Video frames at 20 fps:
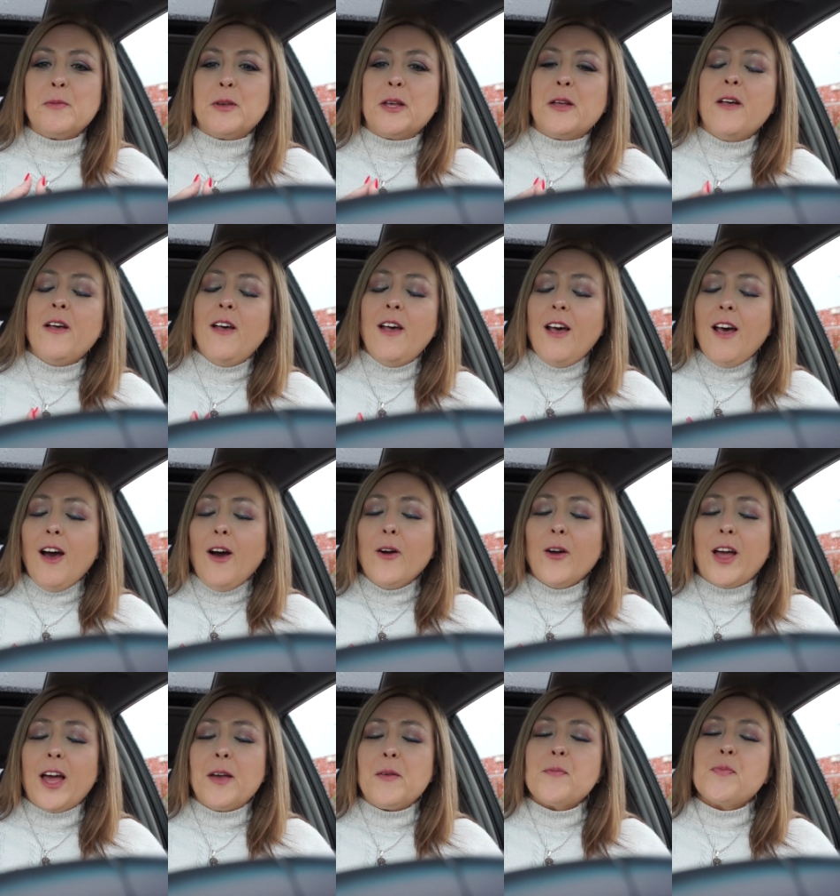me
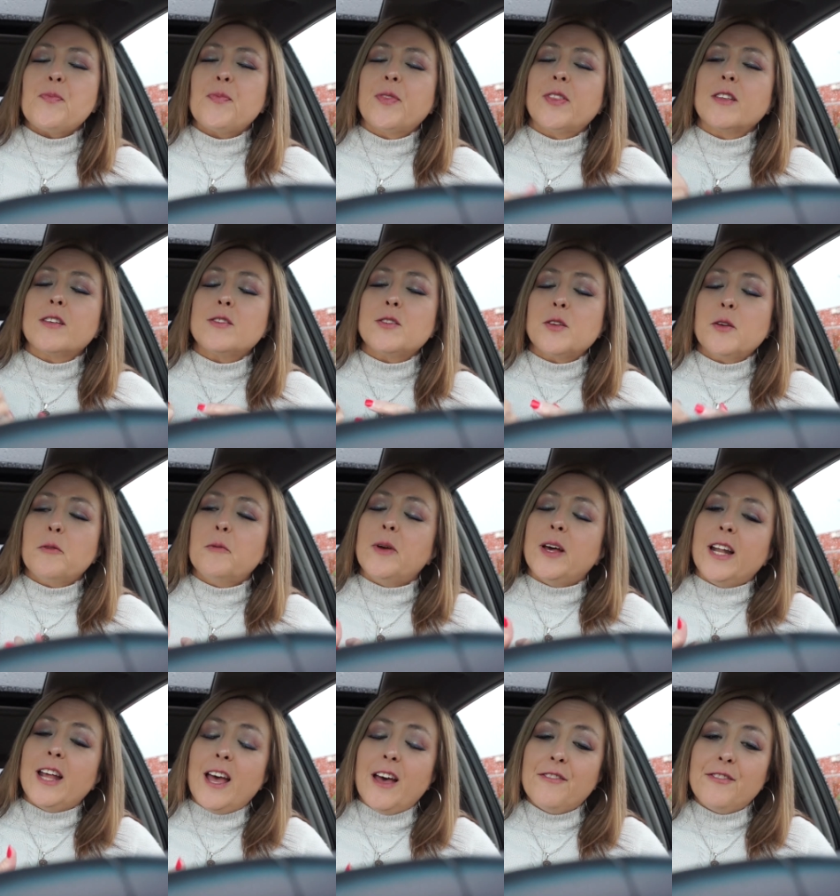okay so I'm
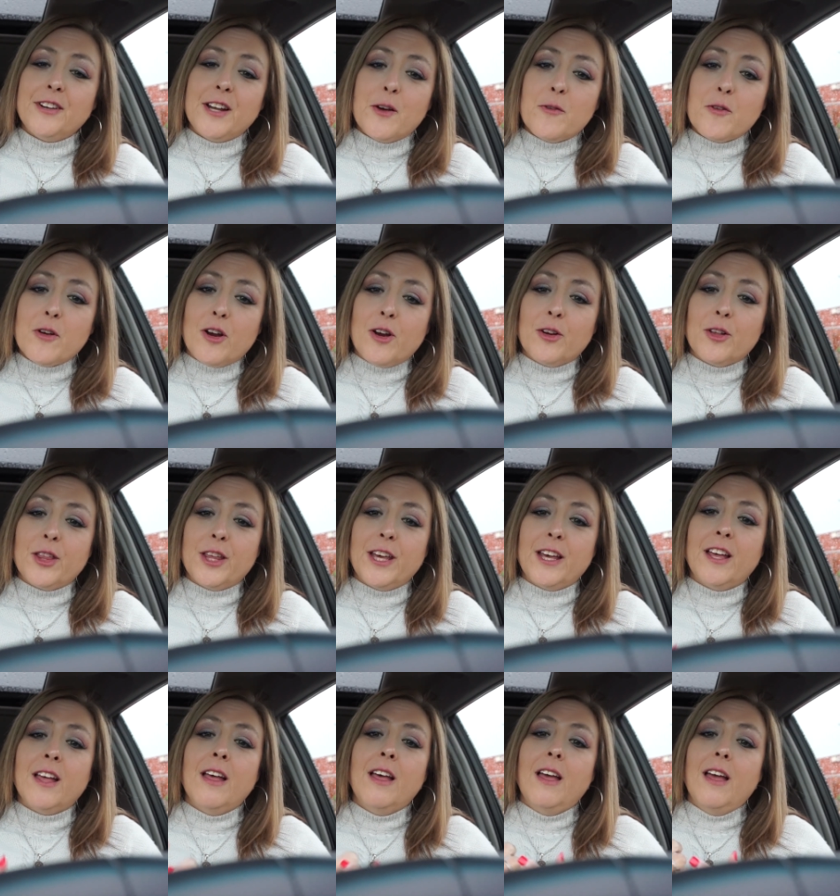about a half an hour
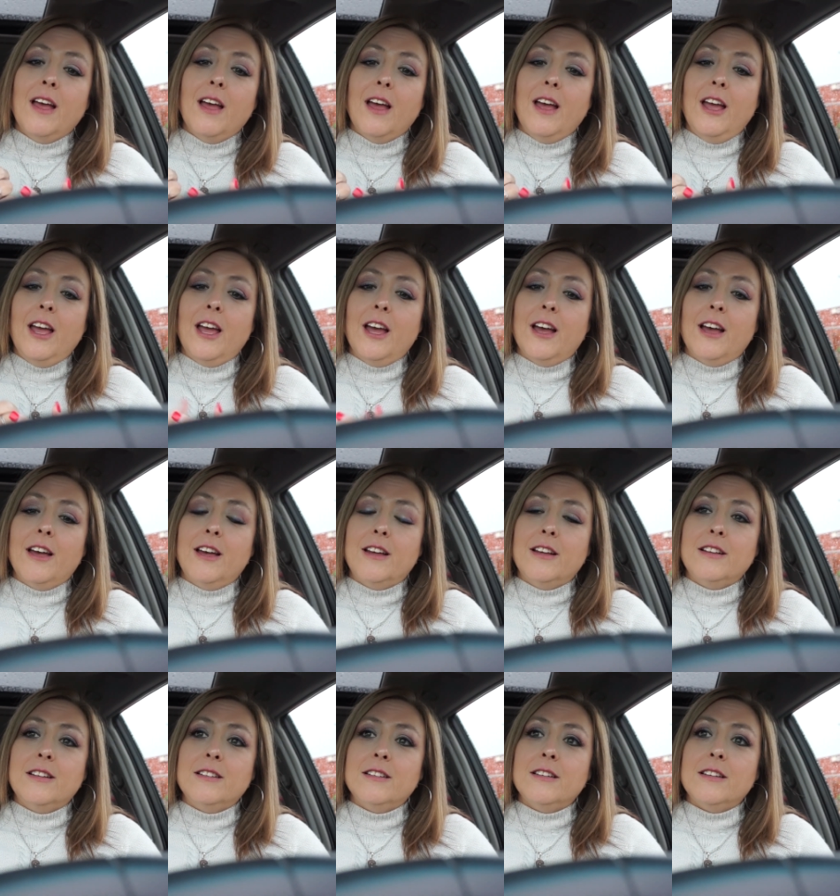early
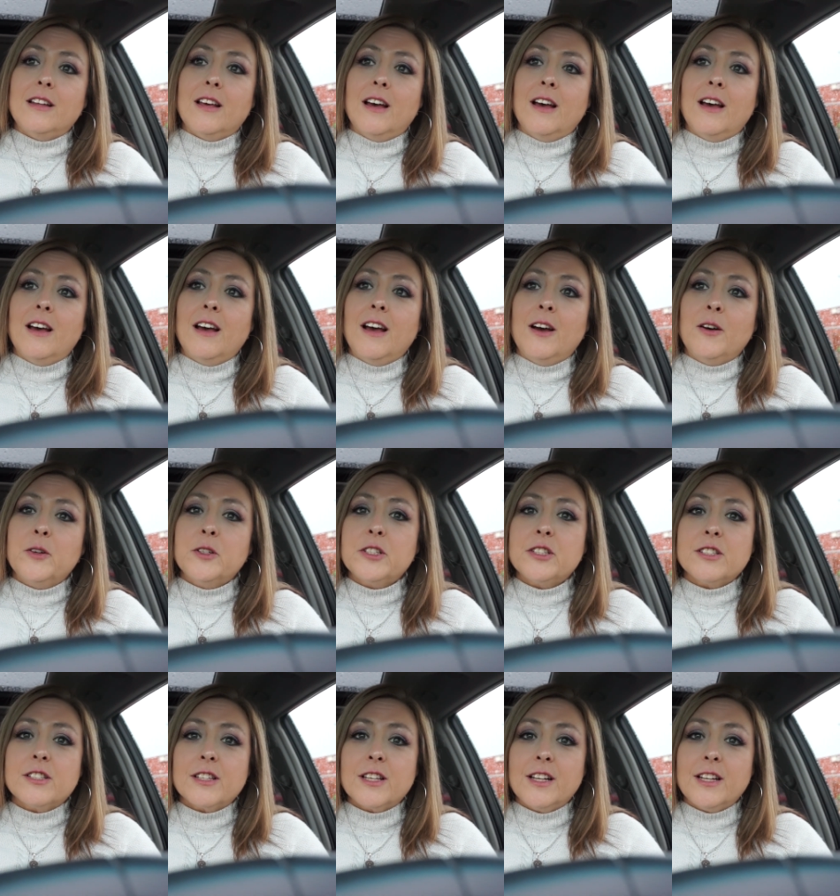and uh, I
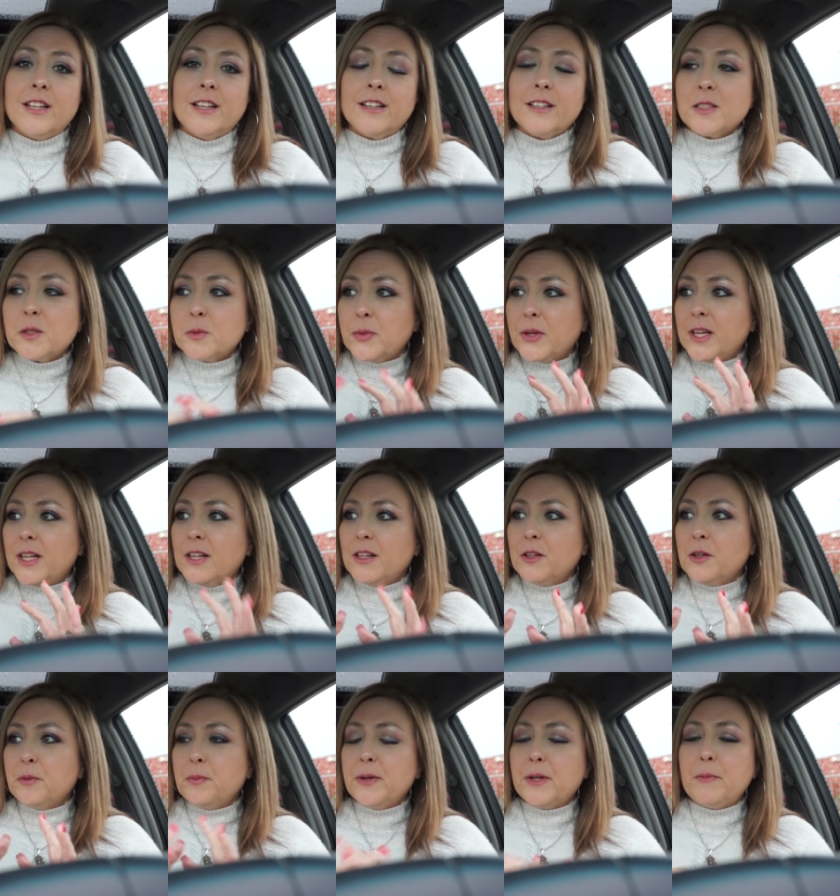was just going to explain a
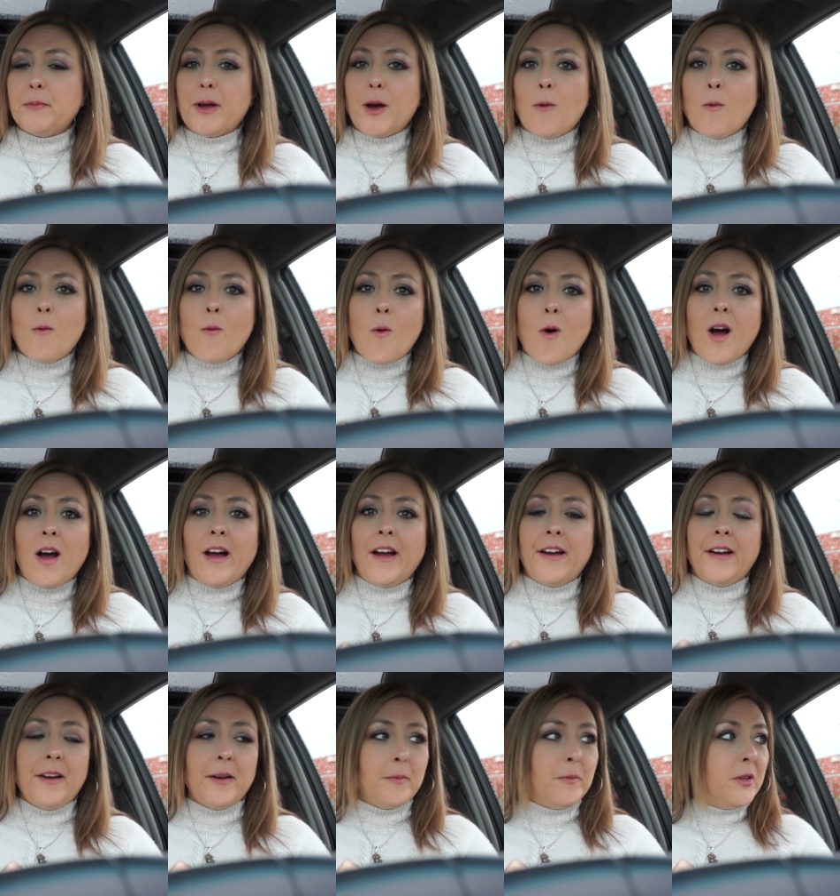little bit about
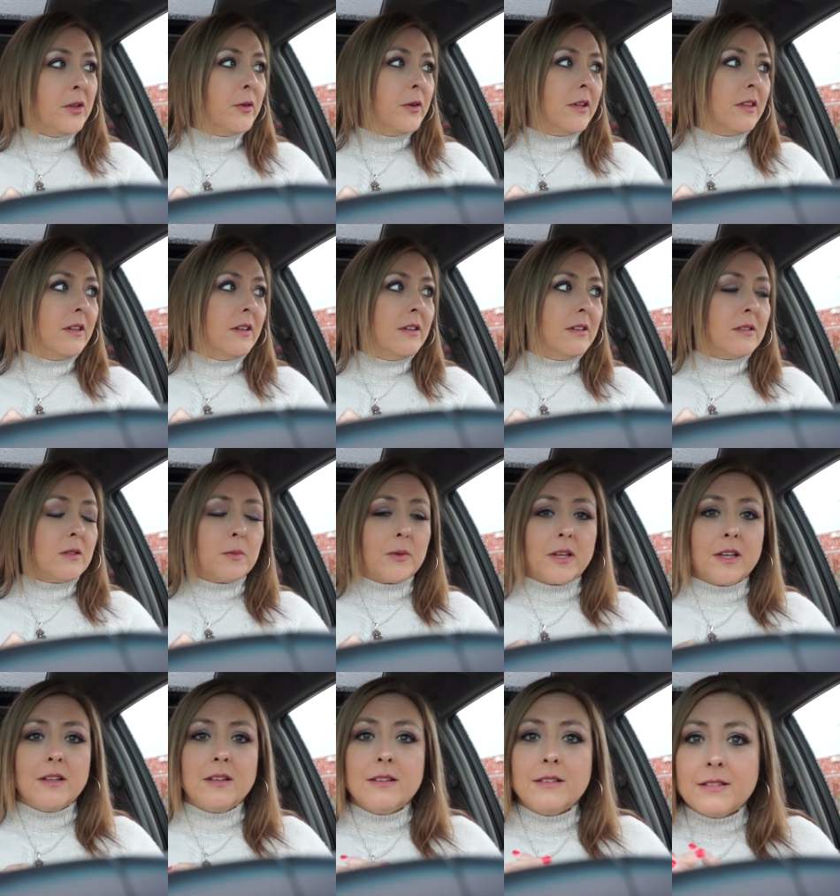why I'm doing this
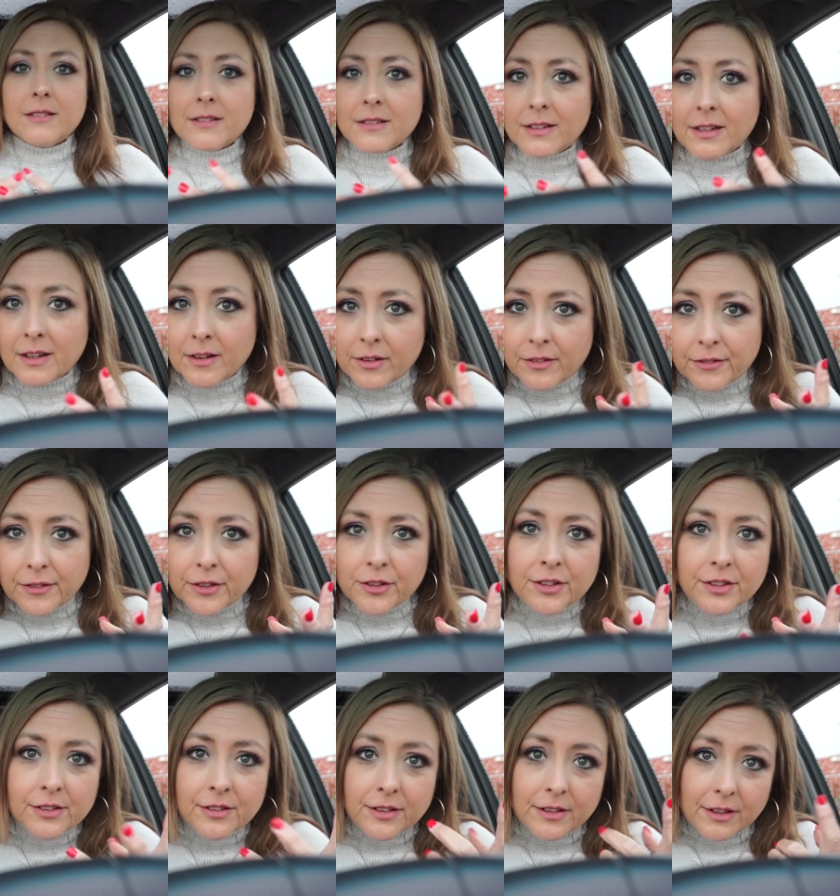because you know if you
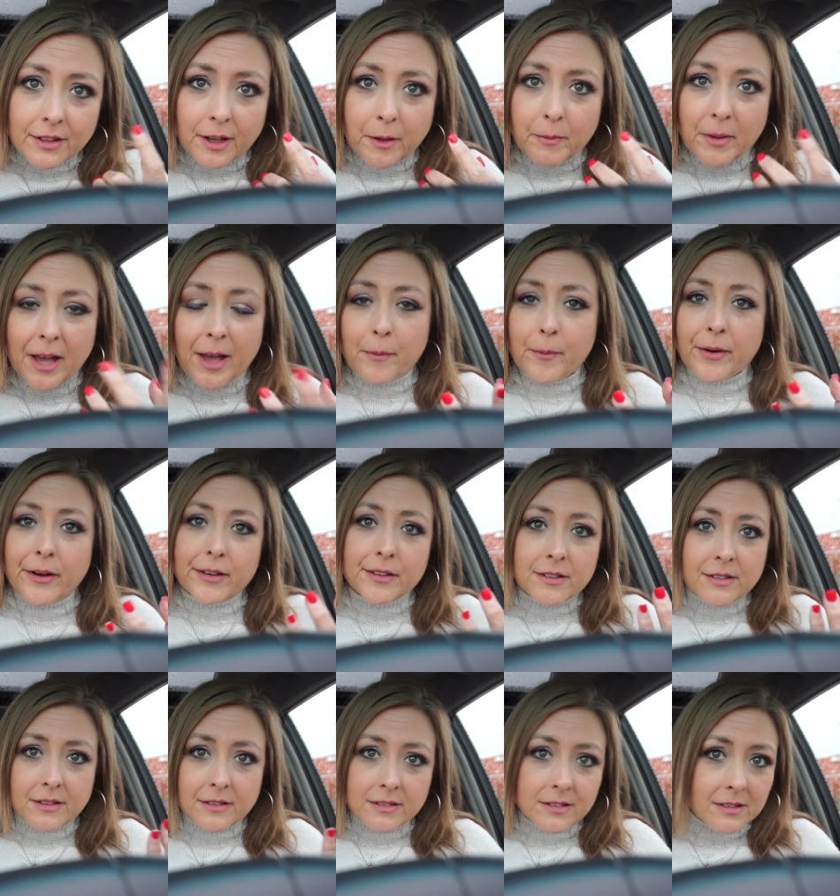just look at my
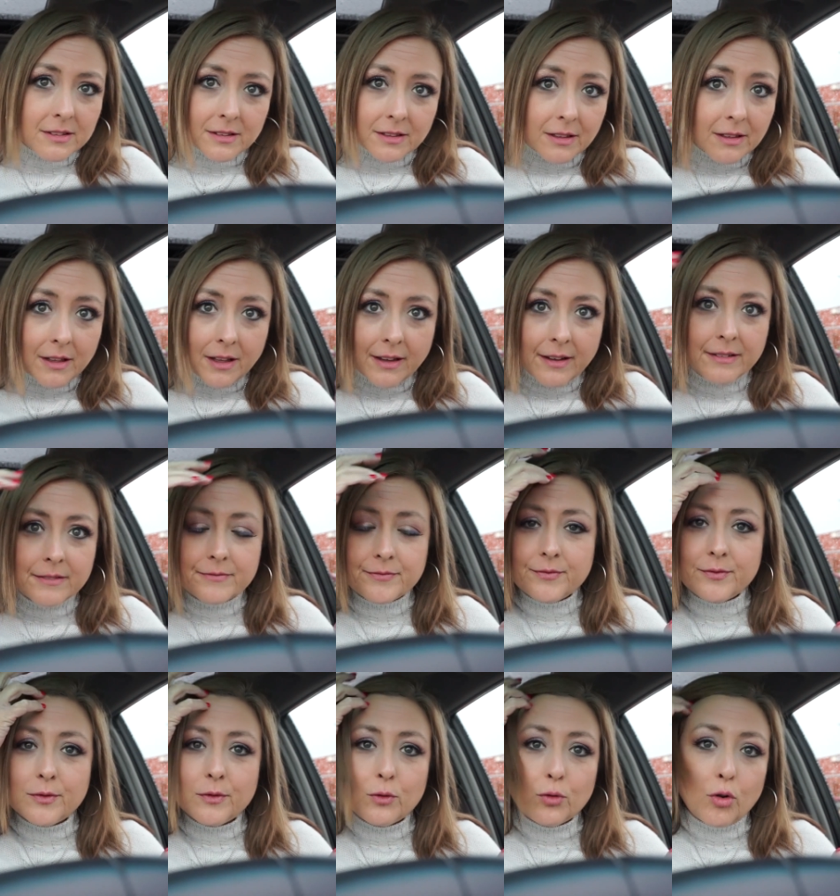eyebrows they just look like
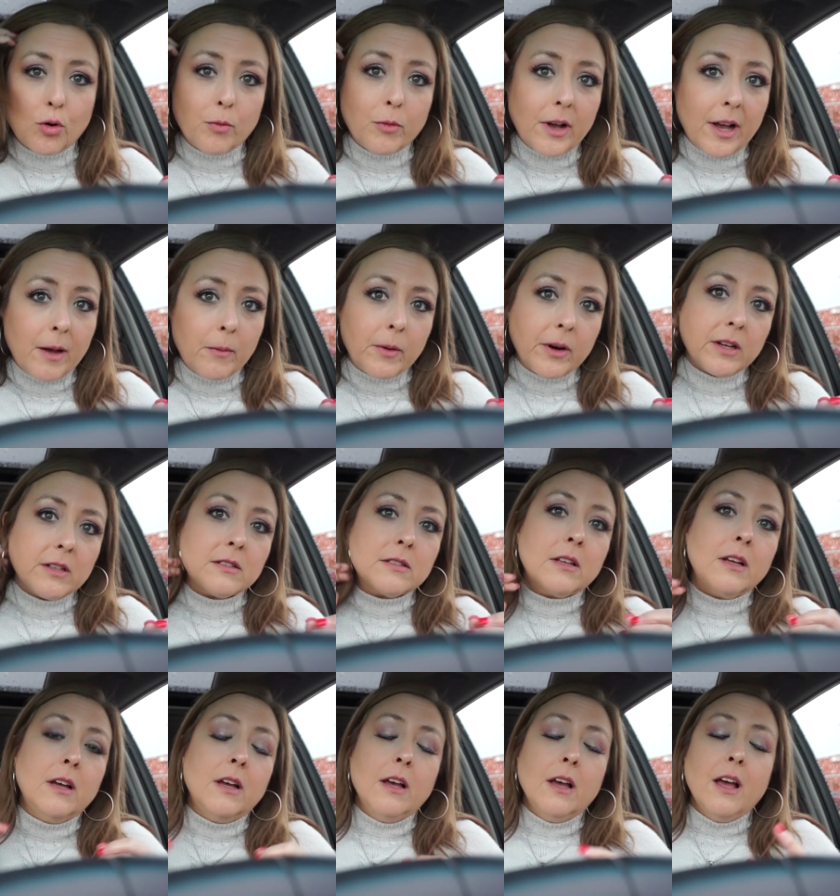normal eyebrows
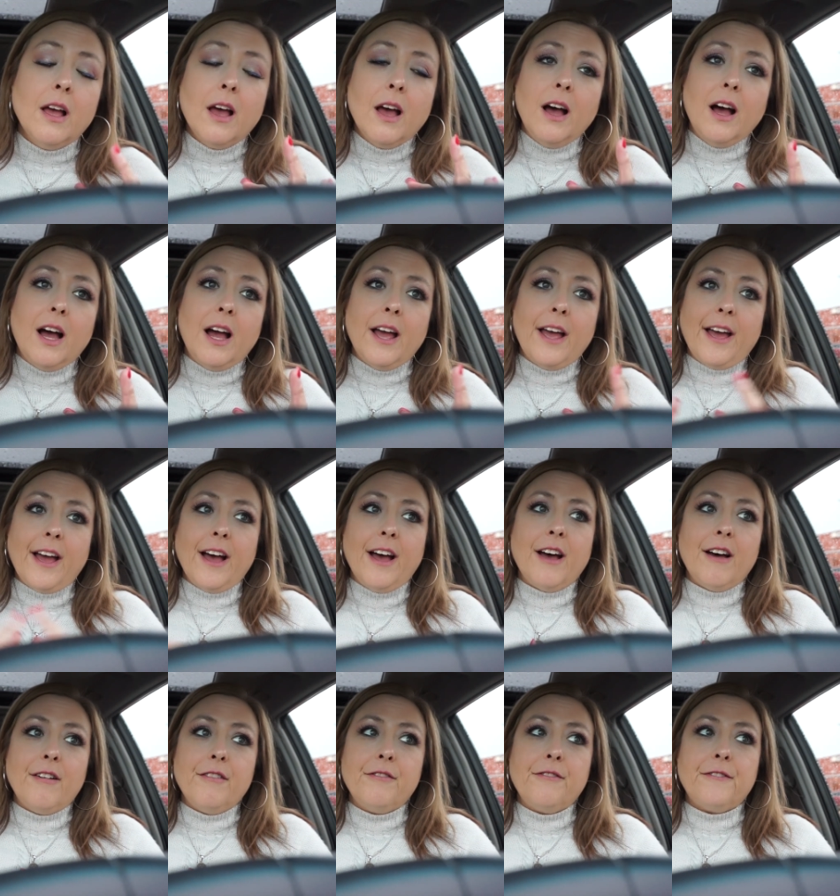I
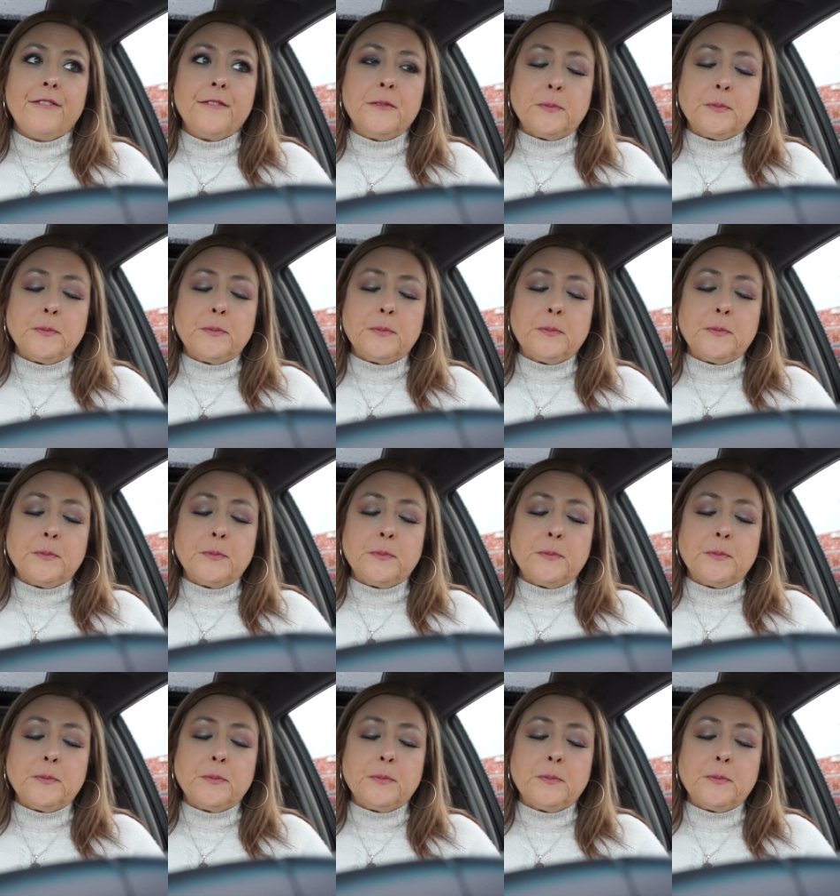have